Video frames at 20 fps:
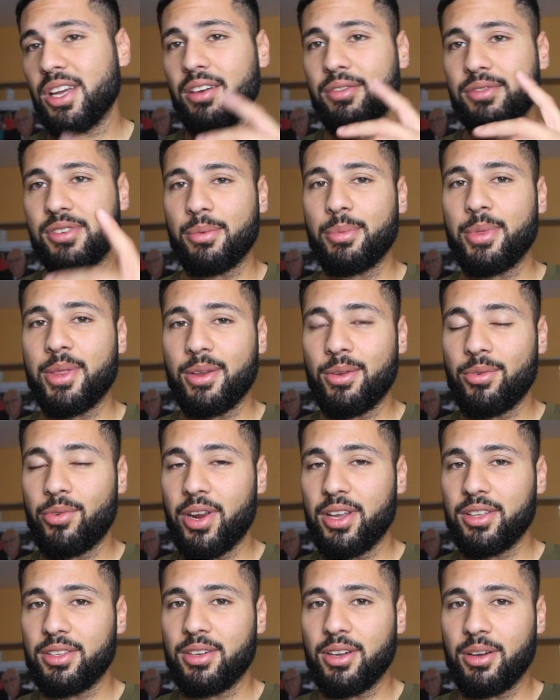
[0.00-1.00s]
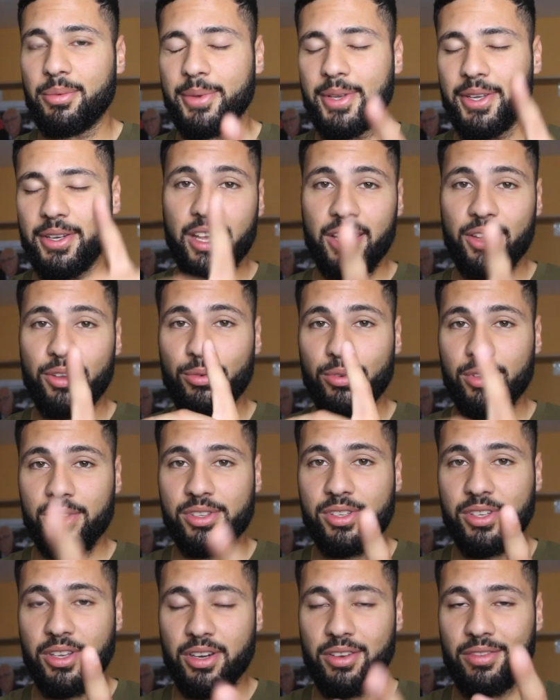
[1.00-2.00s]
I have something great coming and you will
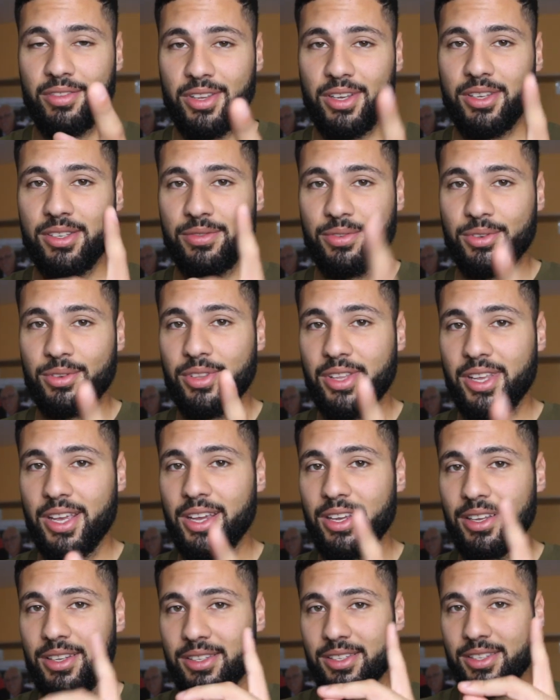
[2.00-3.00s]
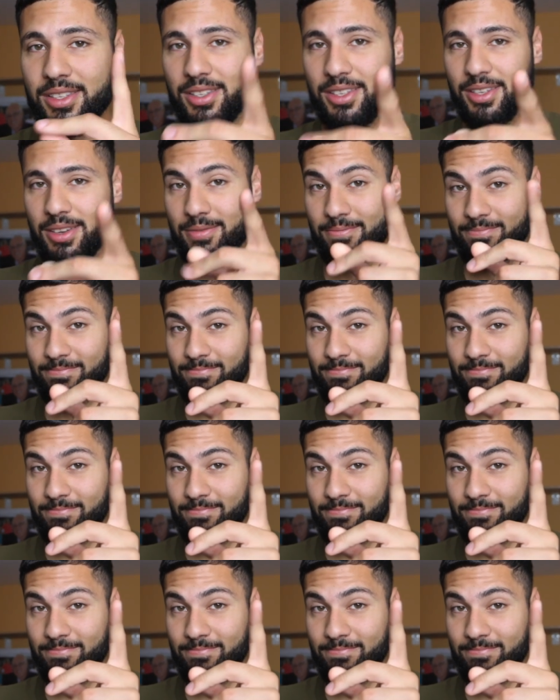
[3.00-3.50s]
see in the next few days.